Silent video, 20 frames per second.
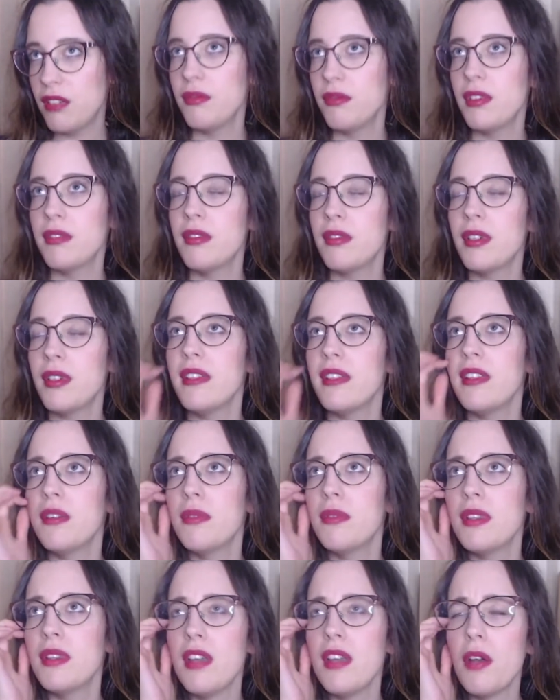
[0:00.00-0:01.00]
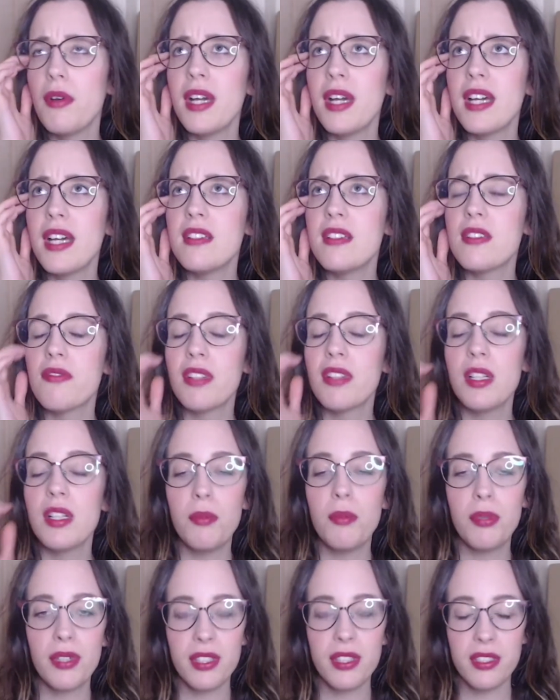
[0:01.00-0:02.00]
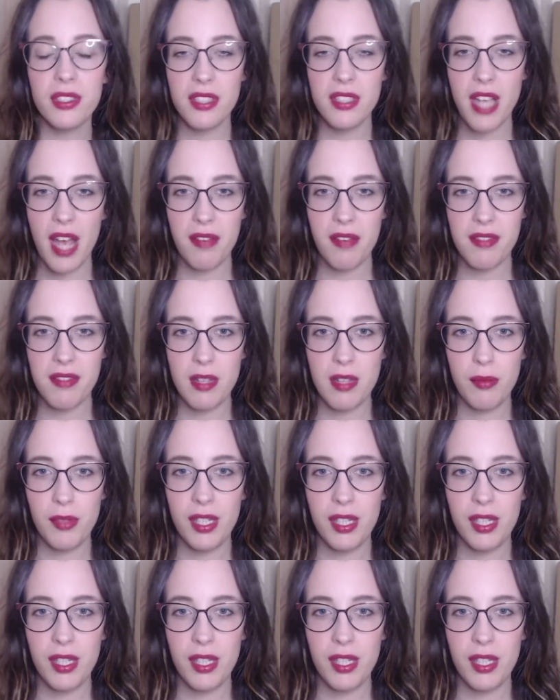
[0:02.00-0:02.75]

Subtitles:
I think with yoga, it's really important to have someone,